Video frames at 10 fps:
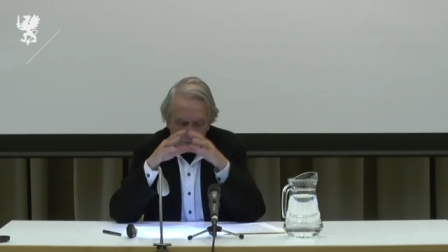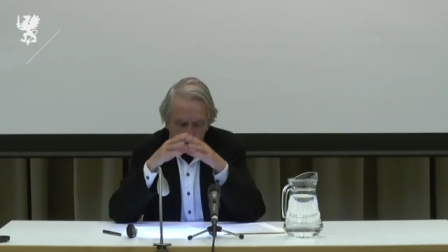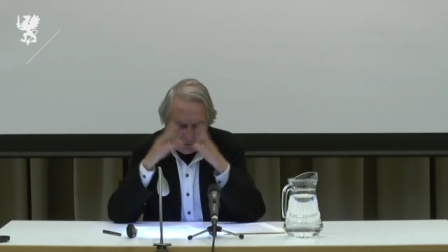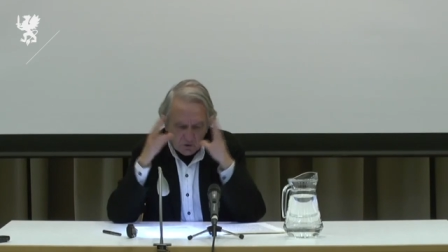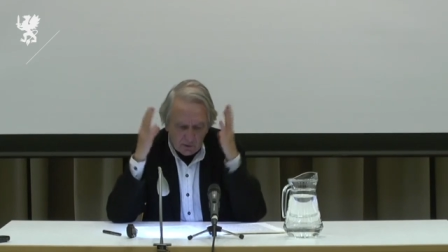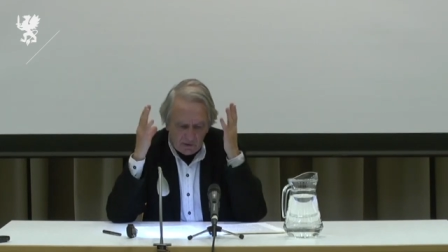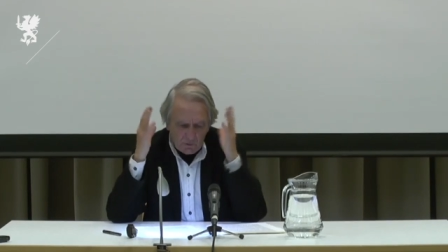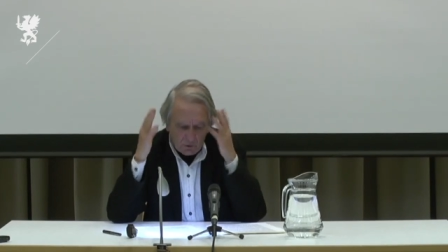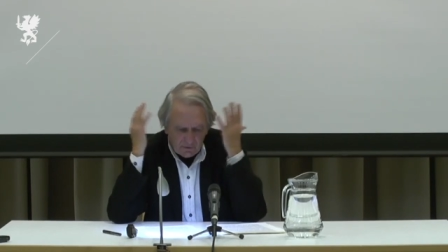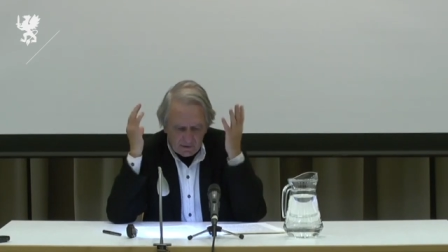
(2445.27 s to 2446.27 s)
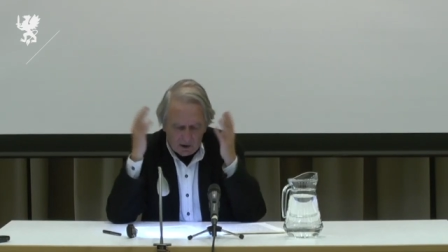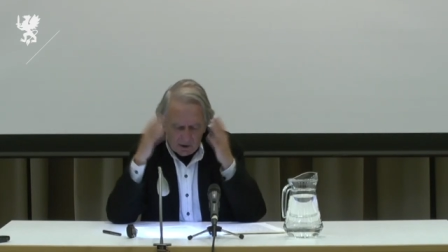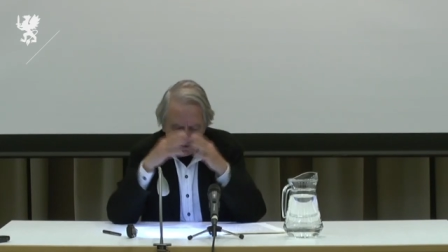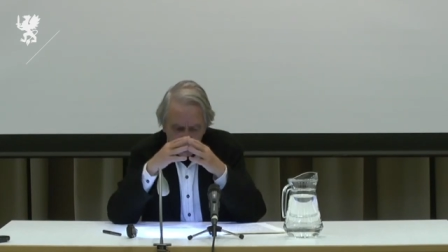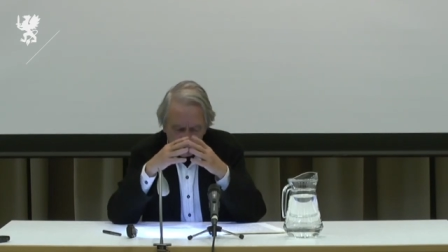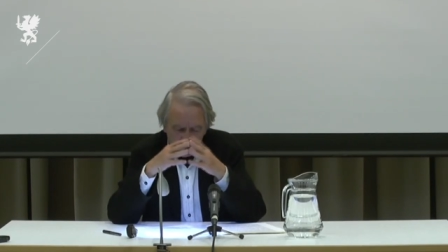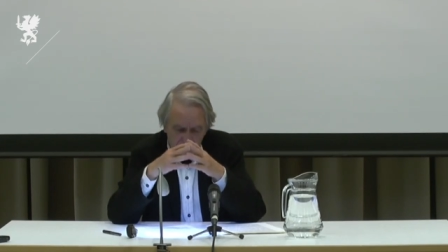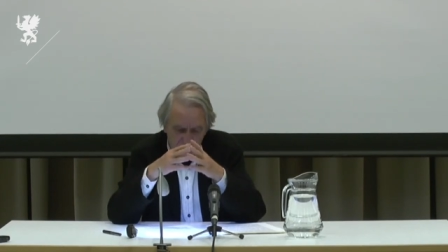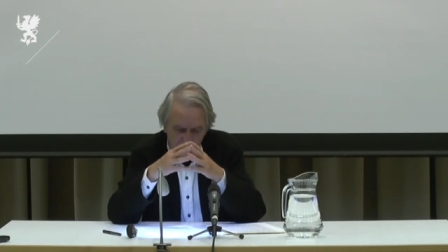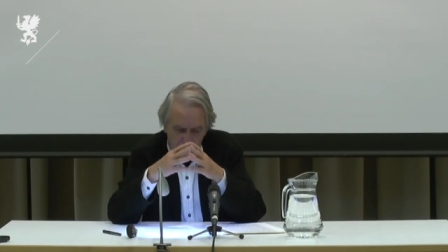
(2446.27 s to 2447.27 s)
of the dream of an
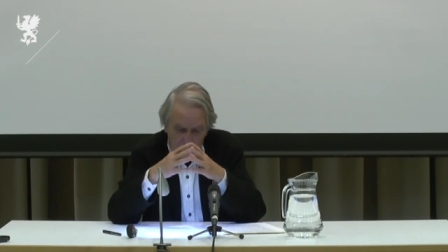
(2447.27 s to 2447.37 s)
archaeology.